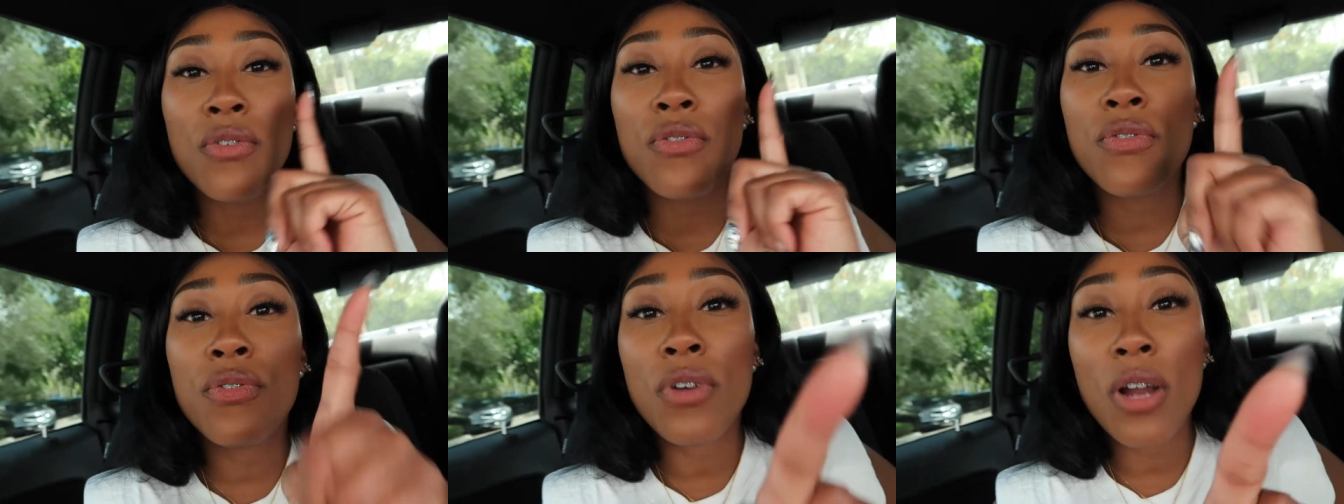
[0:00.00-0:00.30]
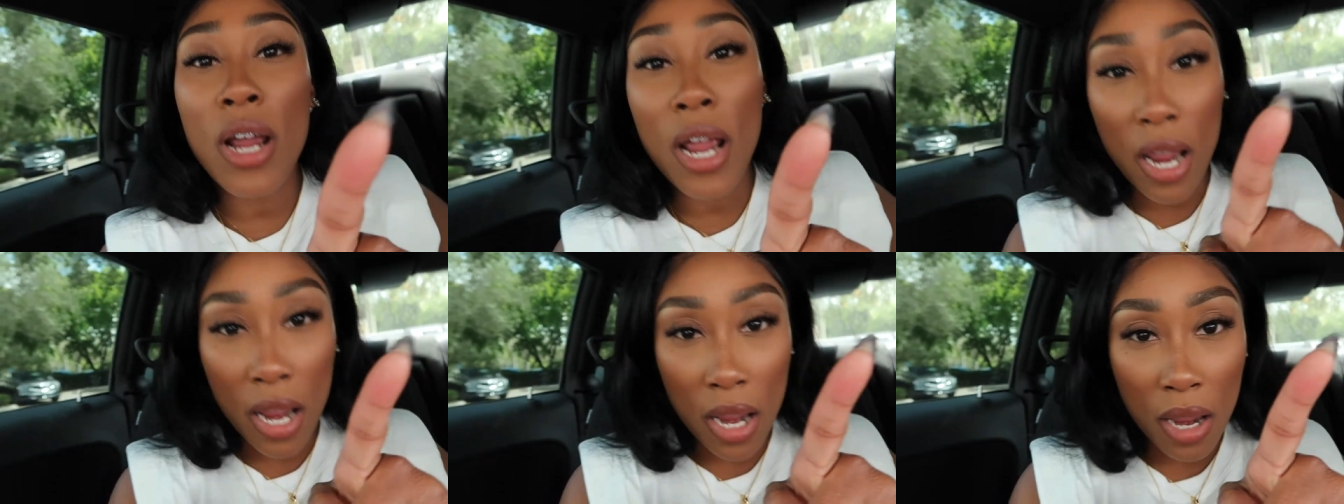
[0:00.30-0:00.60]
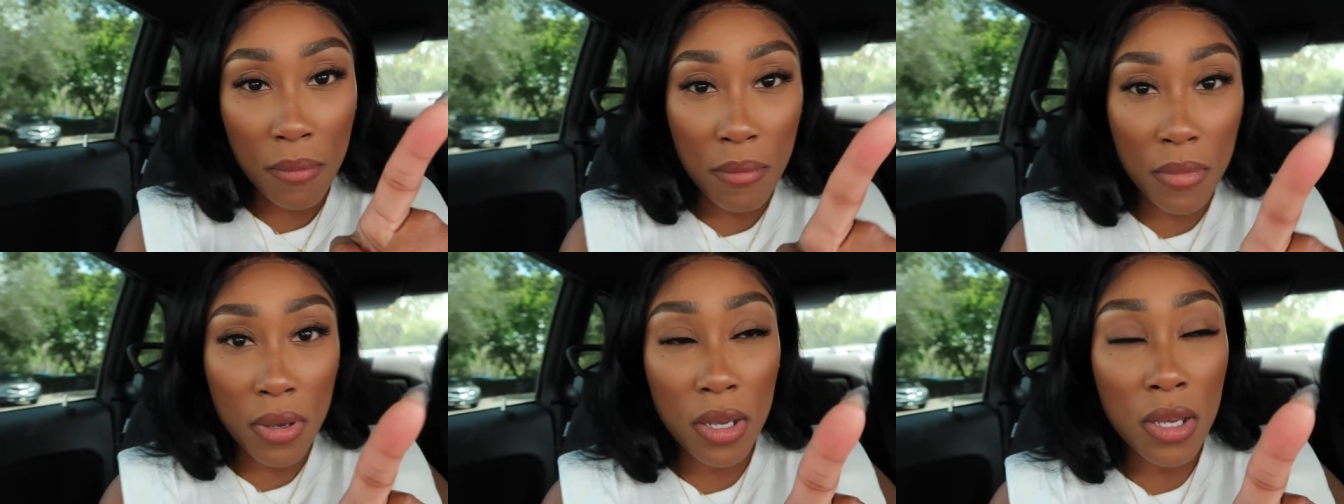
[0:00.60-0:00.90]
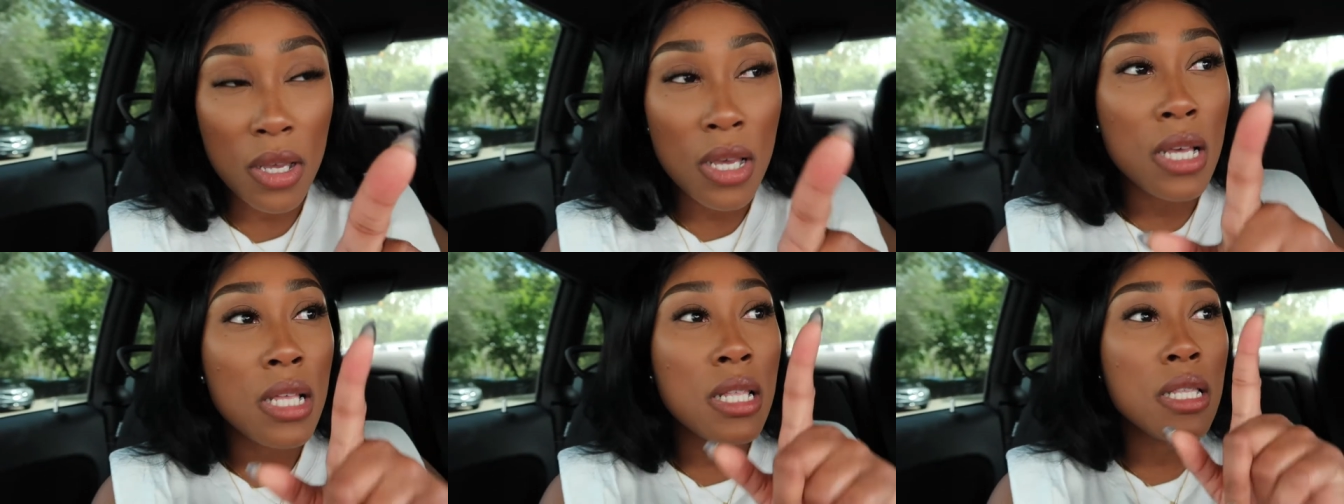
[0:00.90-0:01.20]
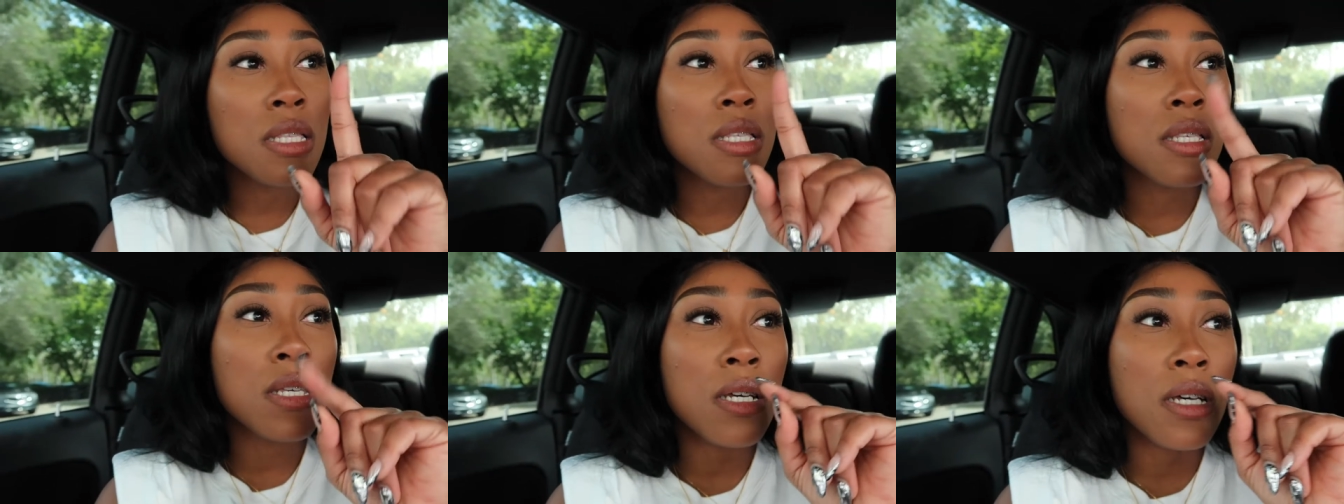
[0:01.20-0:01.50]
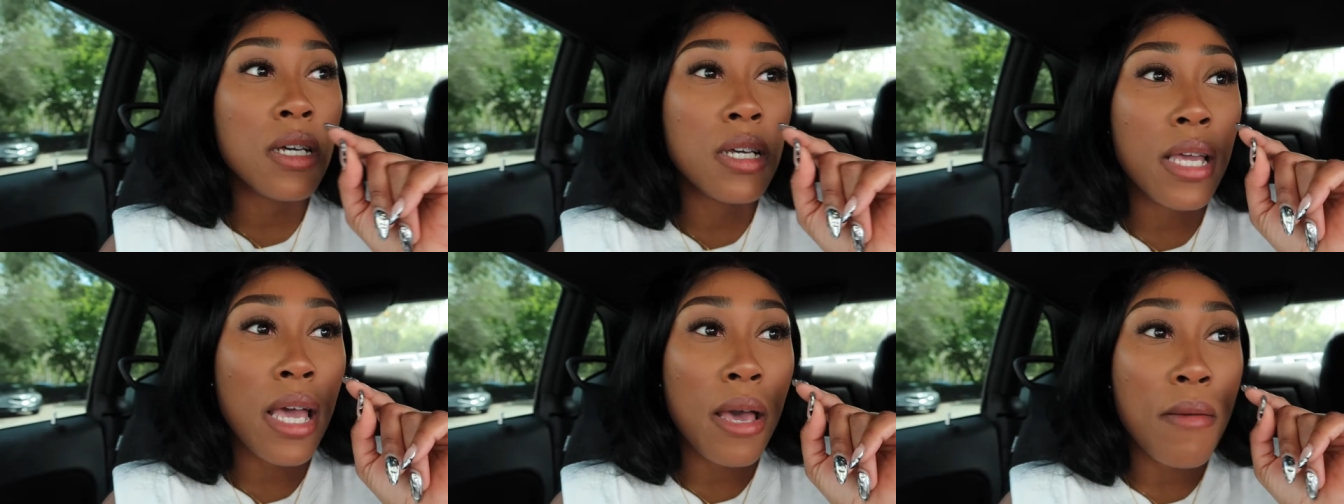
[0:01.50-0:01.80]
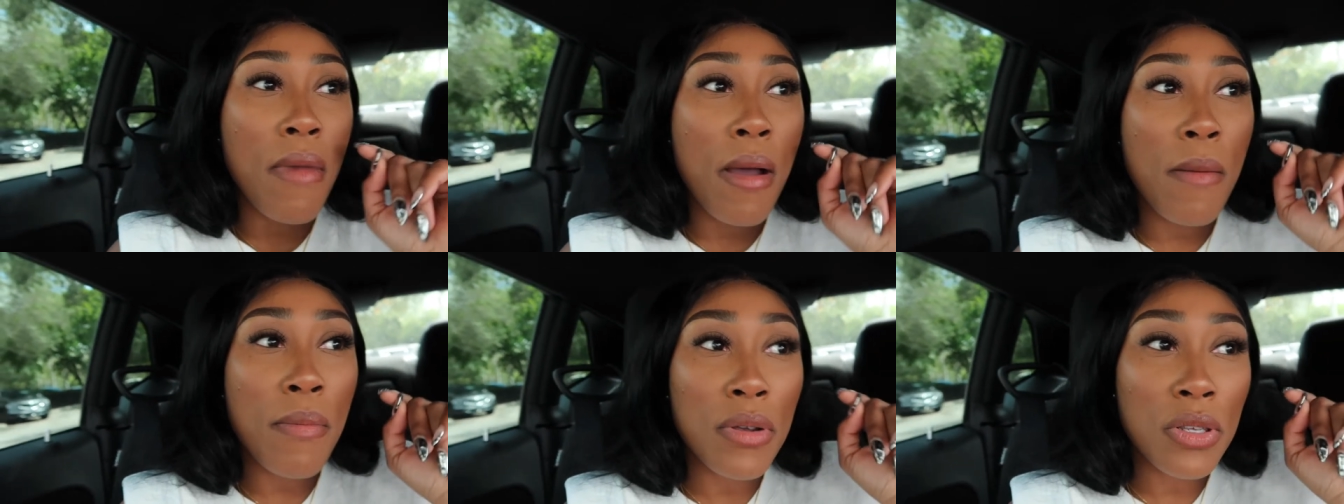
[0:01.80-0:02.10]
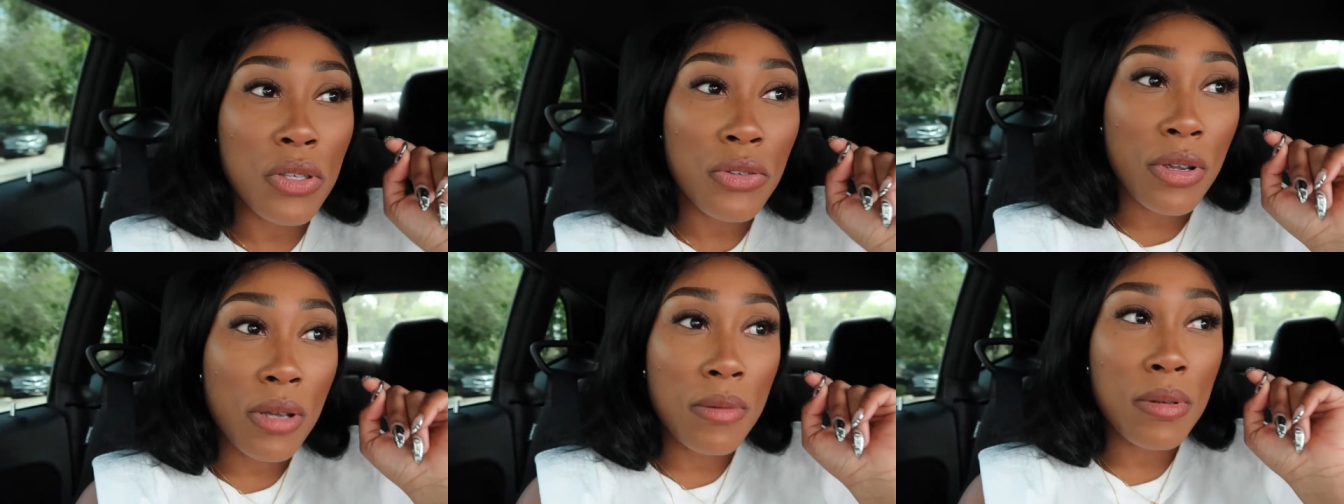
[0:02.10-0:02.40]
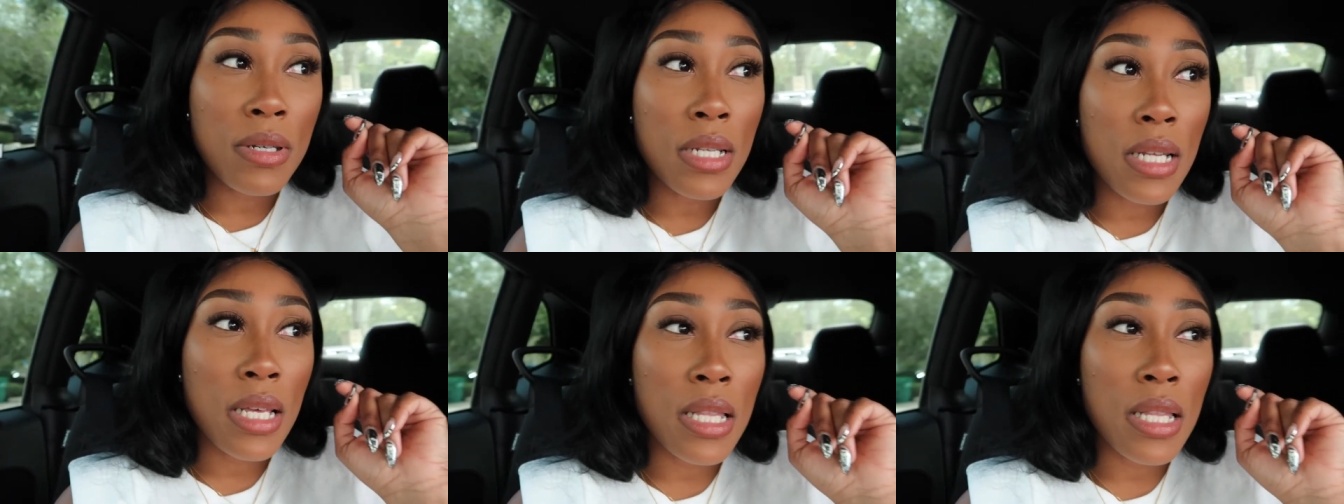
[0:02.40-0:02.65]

frame to get my prescription